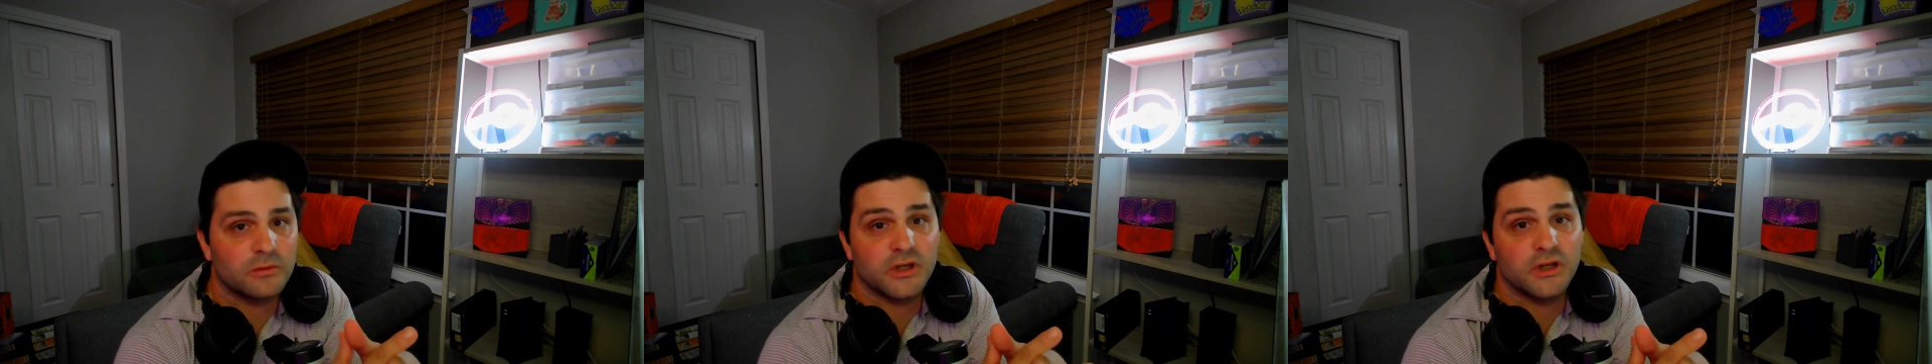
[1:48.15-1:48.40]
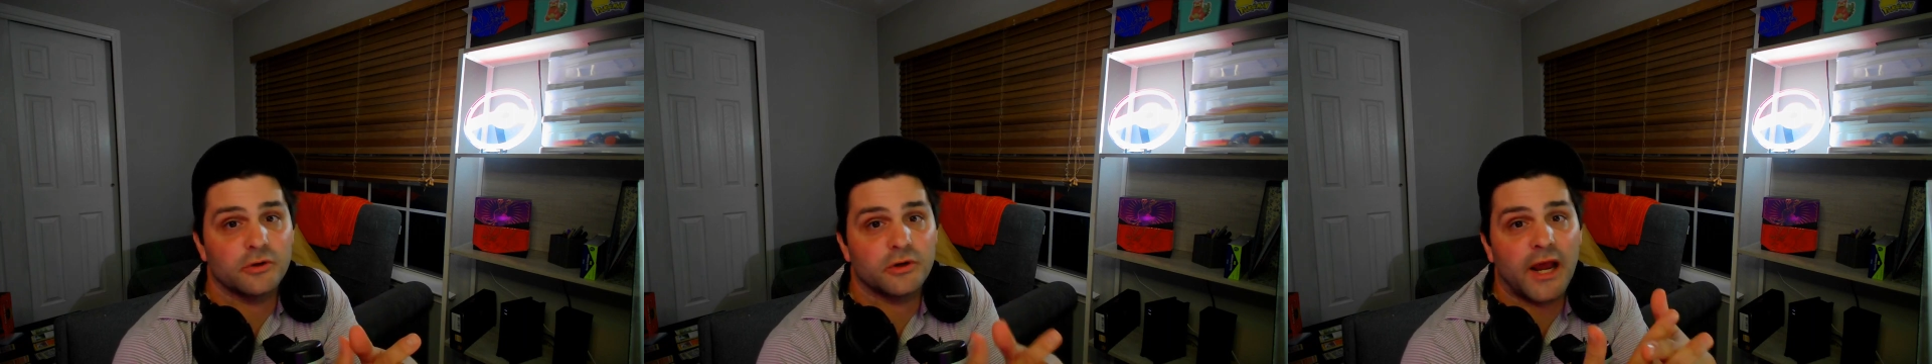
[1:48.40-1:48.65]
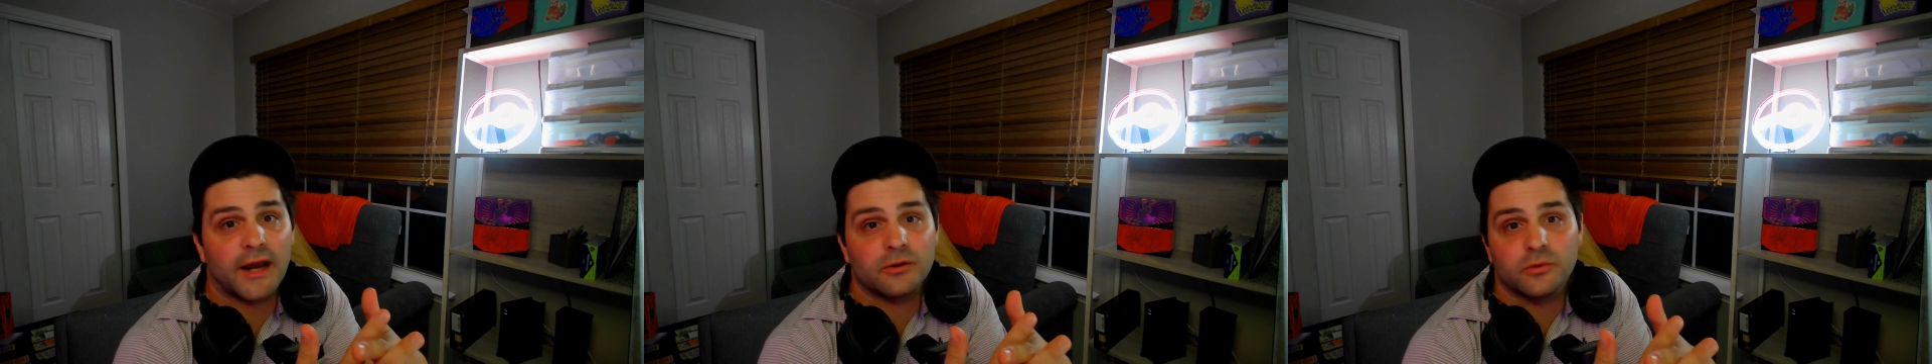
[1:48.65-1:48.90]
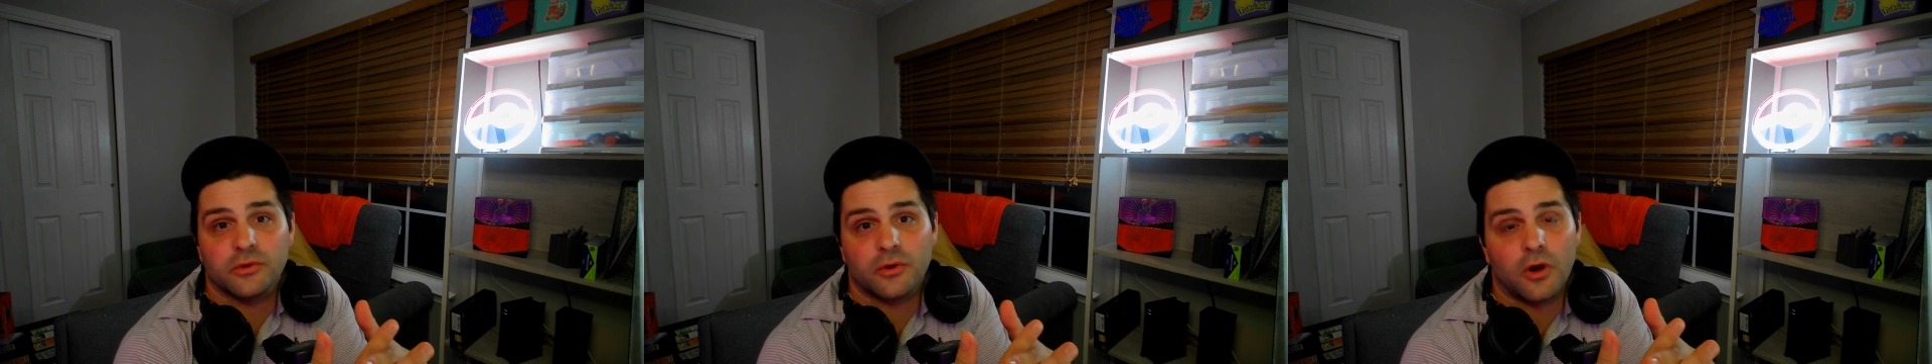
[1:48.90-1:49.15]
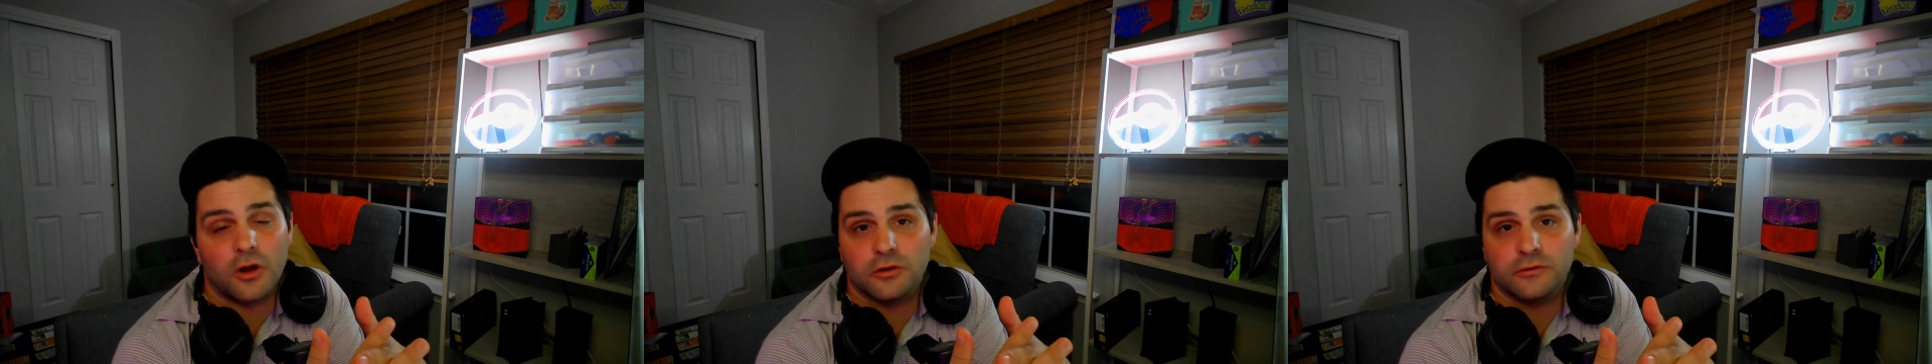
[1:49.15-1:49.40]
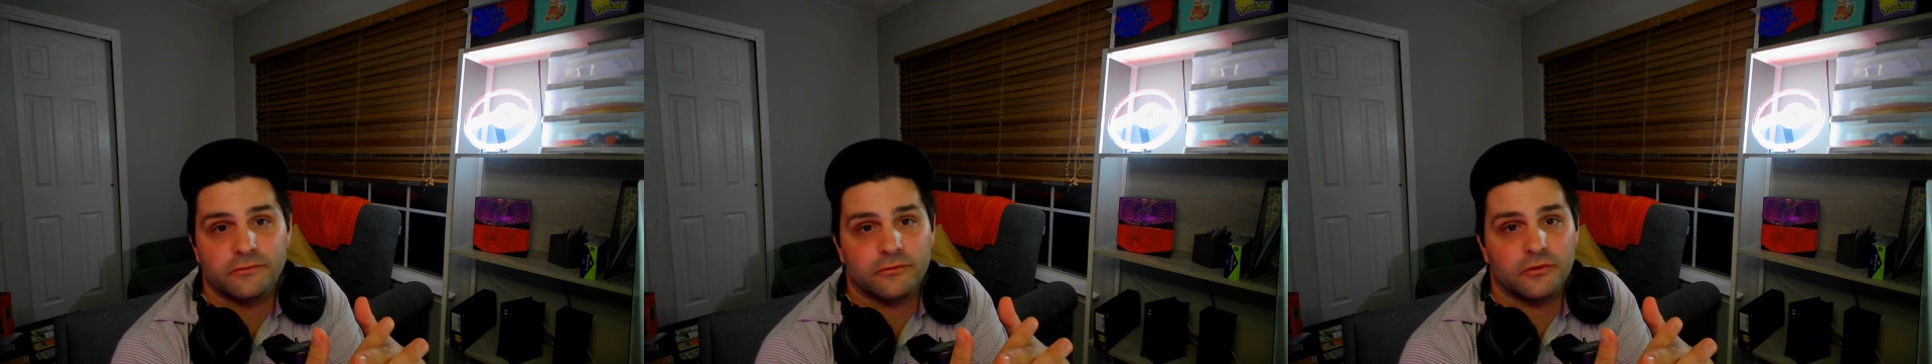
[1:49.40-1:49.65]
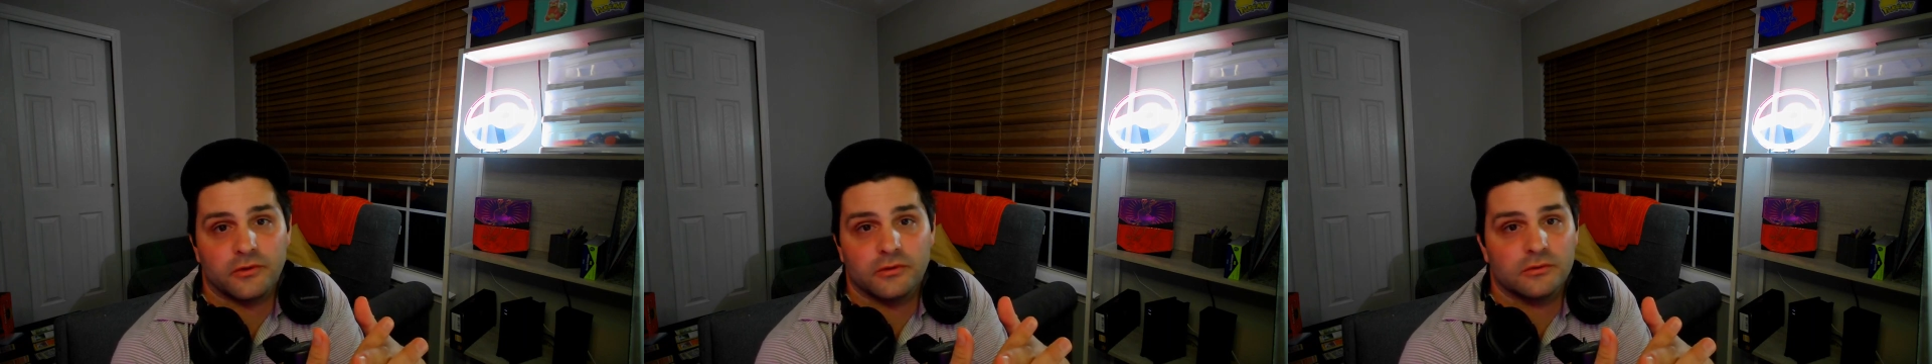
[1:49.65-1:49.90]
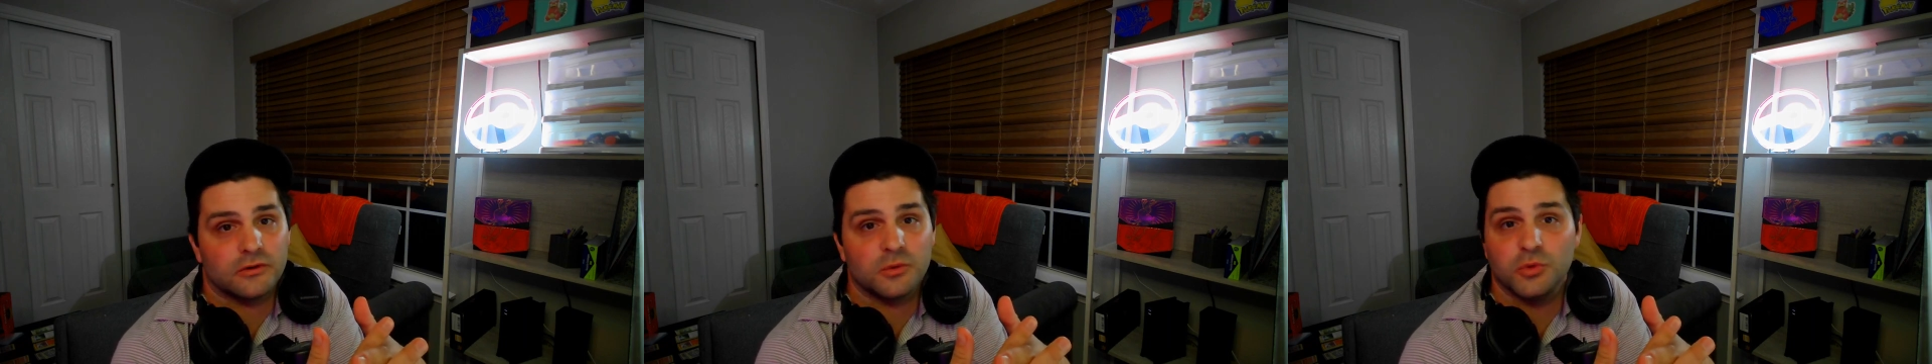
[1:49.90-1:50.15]
interact with all of the
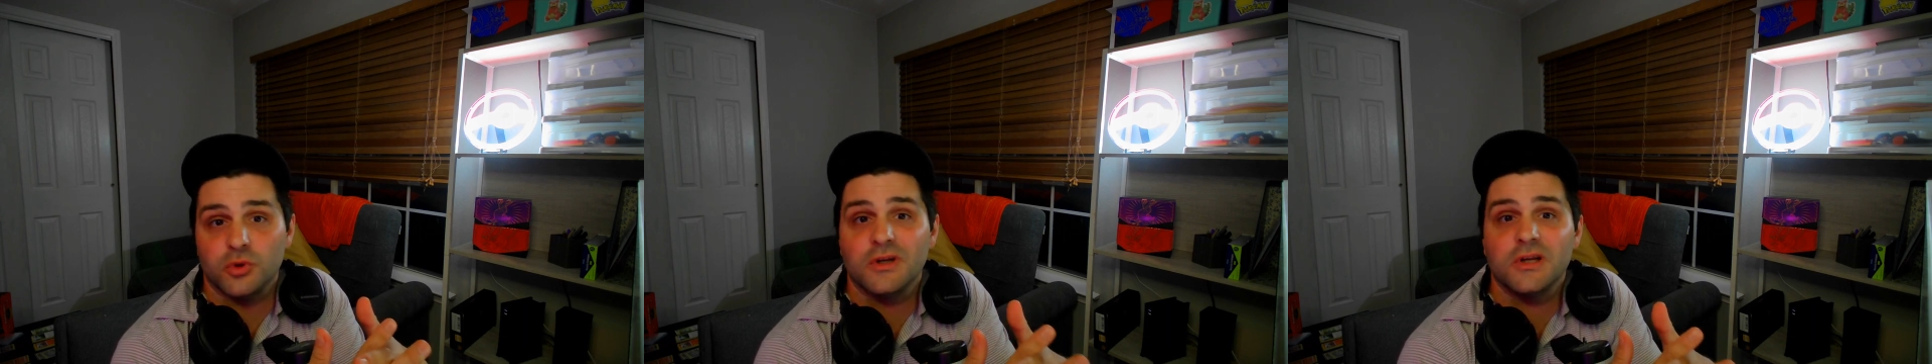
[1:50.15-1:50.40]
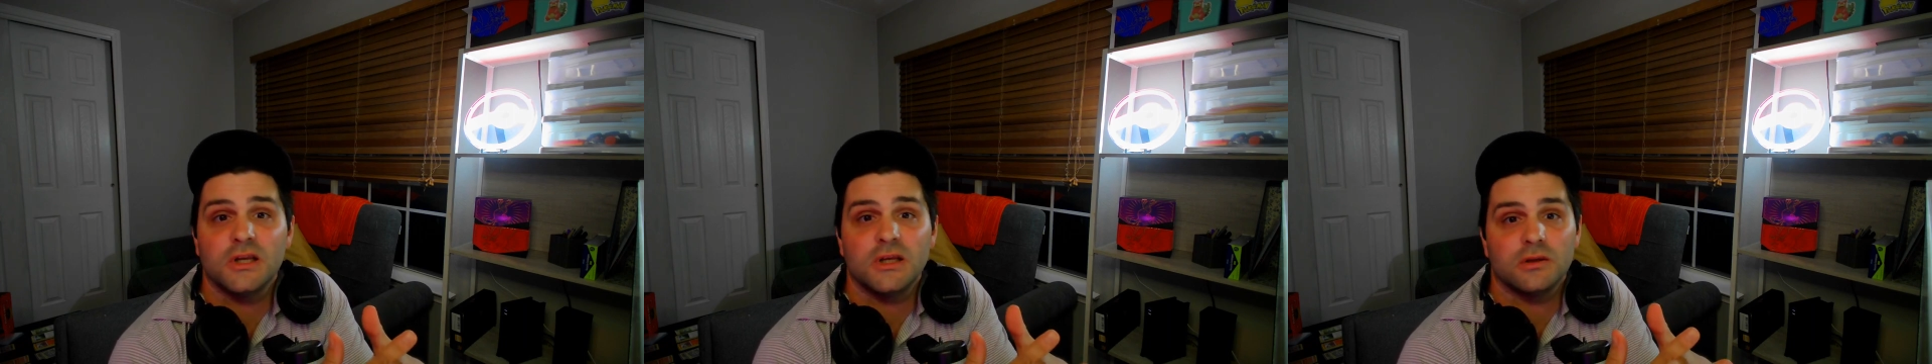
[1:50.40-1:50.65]
community.